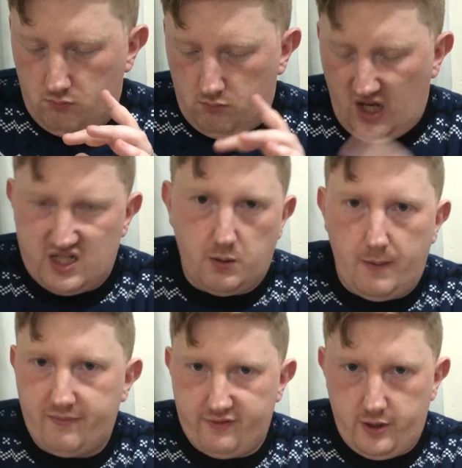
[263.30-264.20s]
that's how I
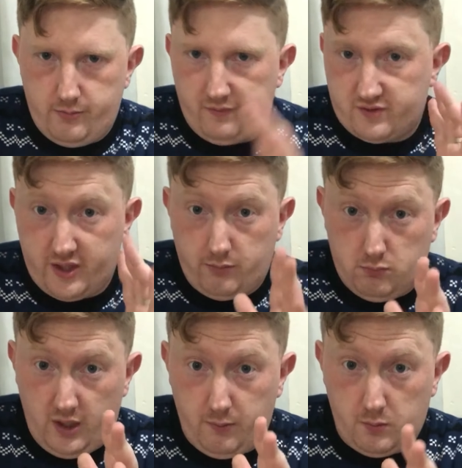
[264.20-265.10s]
prefer them. Obviously,
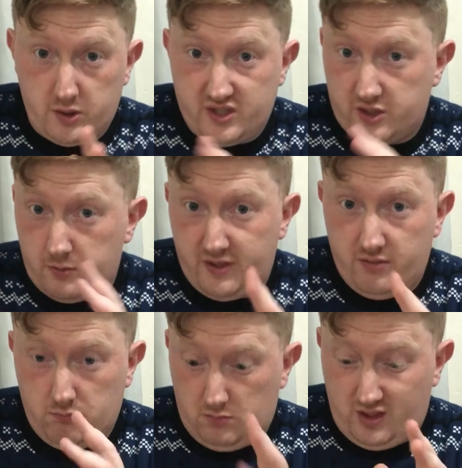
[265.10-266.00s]
anyone watching this could be
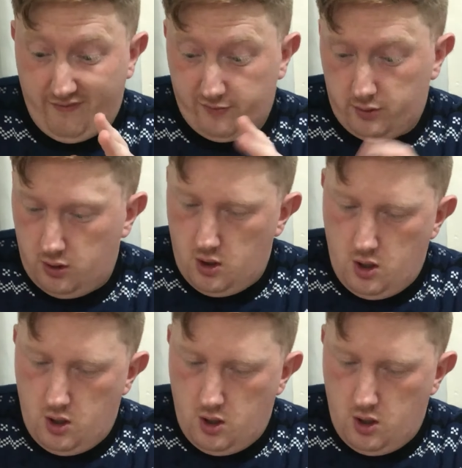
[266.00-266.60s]
different,